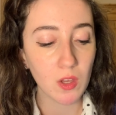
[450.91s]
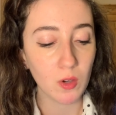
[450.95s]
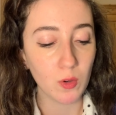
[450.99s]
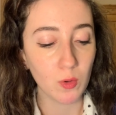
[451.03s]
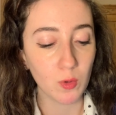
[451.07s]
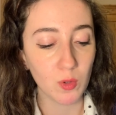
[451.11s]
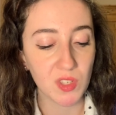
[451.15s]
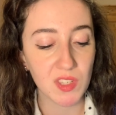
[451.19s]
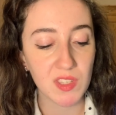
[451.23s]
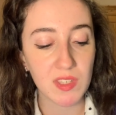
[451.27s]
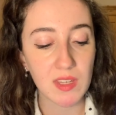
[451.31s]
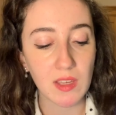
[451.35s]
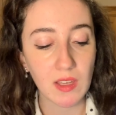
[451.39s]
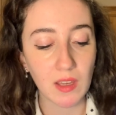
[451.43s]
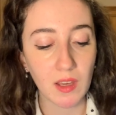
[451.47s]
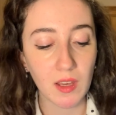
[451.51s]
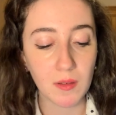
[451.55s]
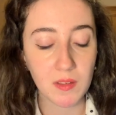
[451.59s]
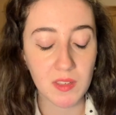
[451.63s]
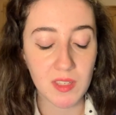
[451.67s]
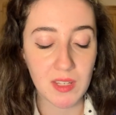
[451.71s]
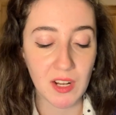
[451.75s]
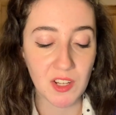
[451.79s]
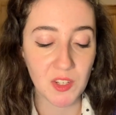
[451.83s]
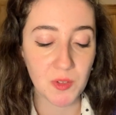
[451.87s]
or singer
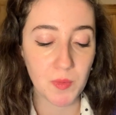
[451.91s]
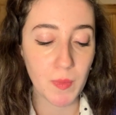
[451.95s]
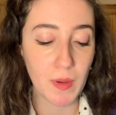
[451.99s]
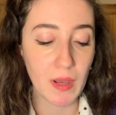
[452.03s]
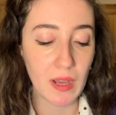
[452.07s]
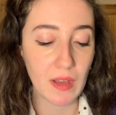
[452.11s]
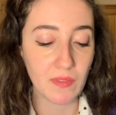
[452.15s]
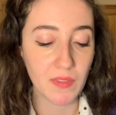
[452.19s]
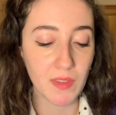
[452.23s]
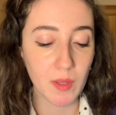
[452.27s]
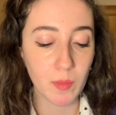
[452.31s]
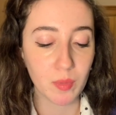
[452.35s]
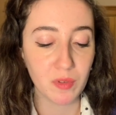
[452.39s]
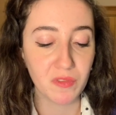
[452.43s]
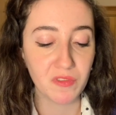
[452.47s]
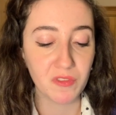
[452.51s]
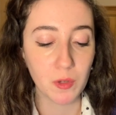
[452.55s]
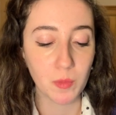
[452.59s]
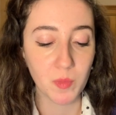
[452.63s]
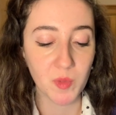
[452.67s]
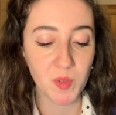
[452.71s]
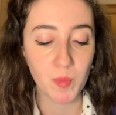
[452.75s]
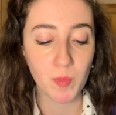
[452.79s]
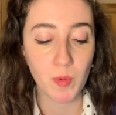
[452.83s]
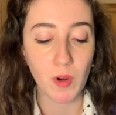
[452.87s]
slash band that
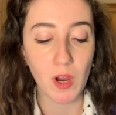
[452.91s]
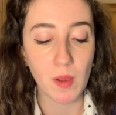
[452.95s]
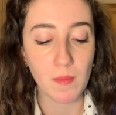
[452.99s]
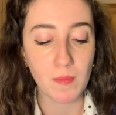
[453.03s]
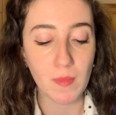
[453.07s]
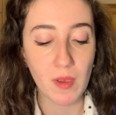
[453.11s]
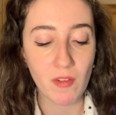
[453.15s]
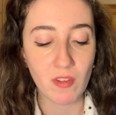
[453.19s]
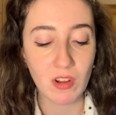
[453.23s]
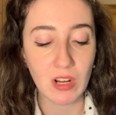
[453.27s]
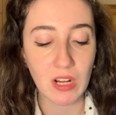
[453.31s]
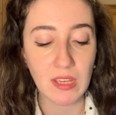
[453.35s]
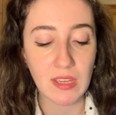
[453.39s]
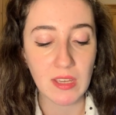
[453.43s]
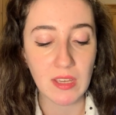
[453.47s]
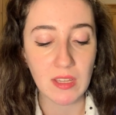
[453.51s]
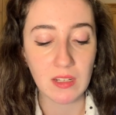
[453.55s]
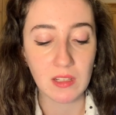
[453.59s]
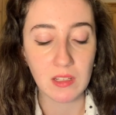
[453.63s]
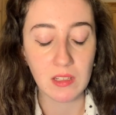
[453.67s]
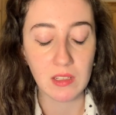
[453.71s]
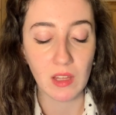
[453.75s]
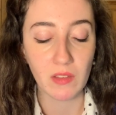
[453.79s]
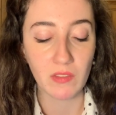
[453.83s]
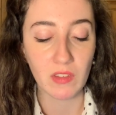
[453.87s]
performs primarily in
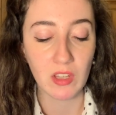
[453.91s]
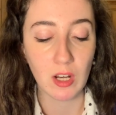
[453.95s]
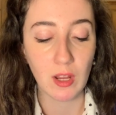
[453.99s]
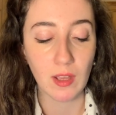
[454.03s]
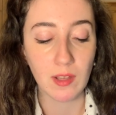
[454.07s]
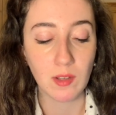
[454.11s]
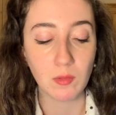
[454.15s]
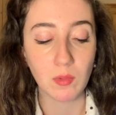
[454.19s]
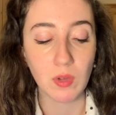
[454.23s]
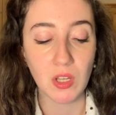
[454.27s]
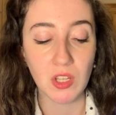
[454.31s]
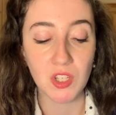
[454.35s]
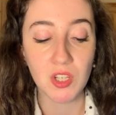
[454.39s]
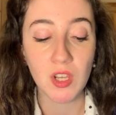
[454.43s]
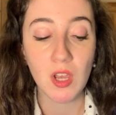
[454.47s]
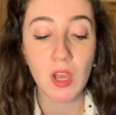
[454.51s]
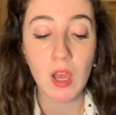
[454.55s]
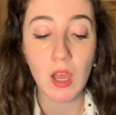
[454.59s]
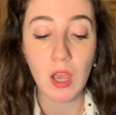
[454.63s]
another language?